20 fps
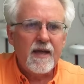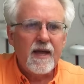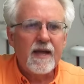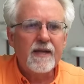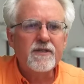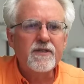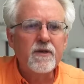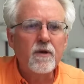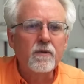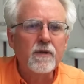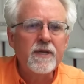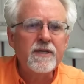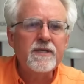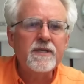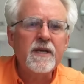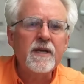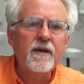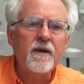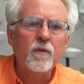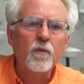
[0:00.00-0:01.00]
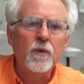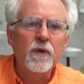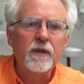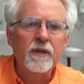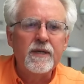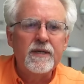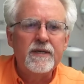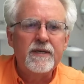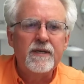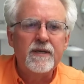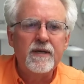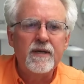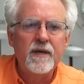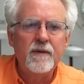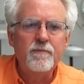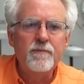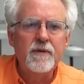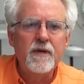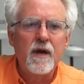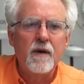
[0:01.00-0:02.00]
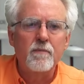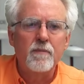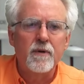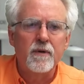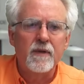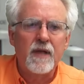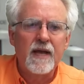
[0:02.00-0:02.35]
And so let's get a really dim number,